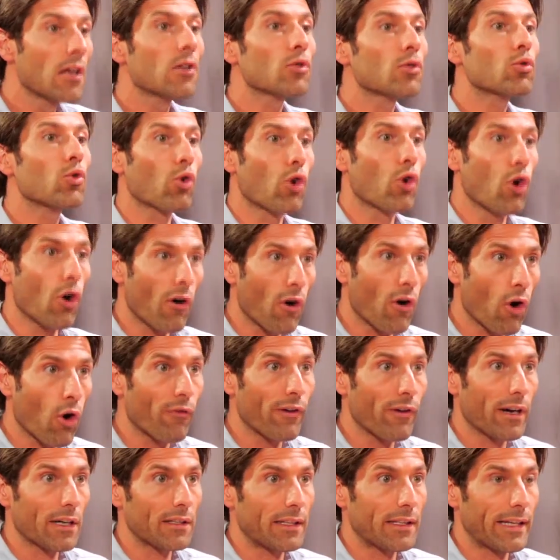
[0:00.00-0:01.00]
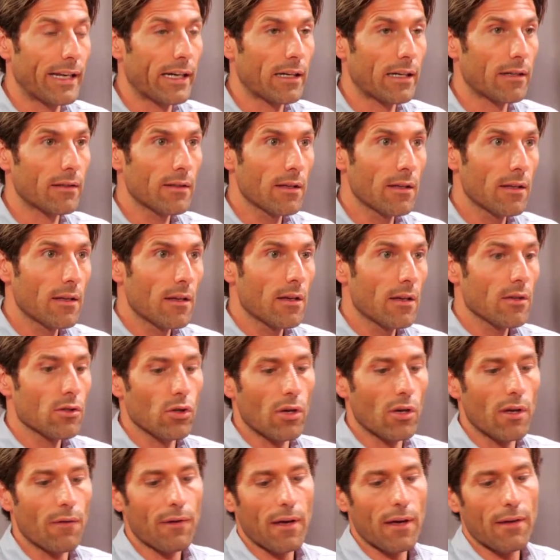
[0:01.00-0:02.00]
to go over the air. So
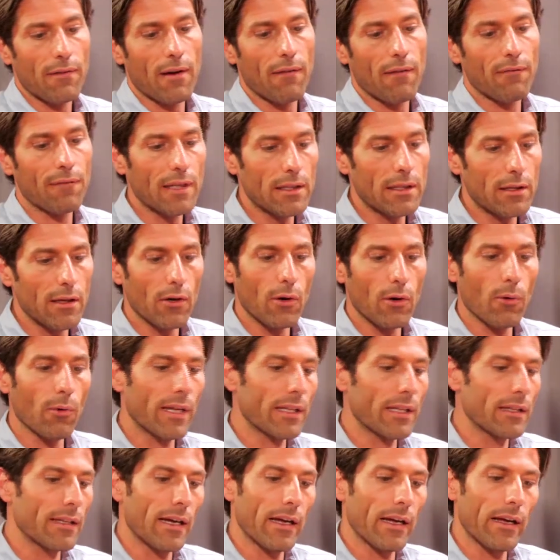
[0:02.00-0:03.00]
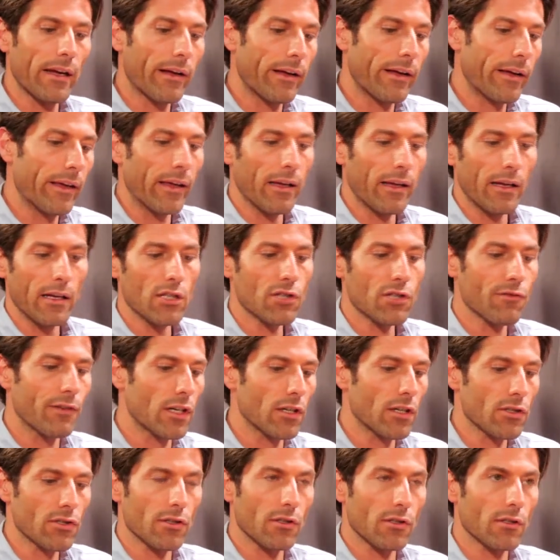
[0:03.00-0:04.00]
if I have a video with English
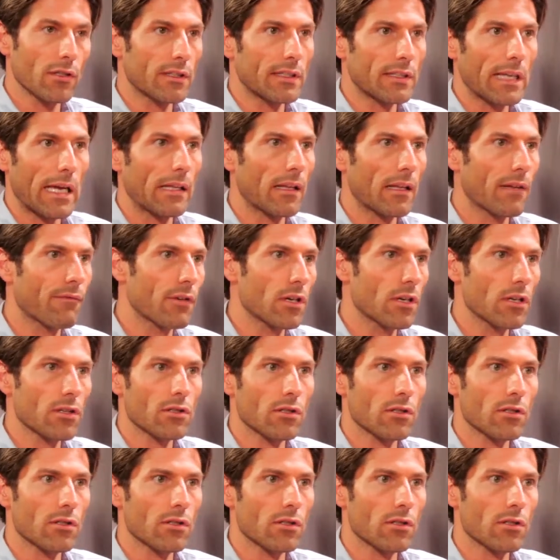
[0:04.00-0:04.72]
version, Italian version,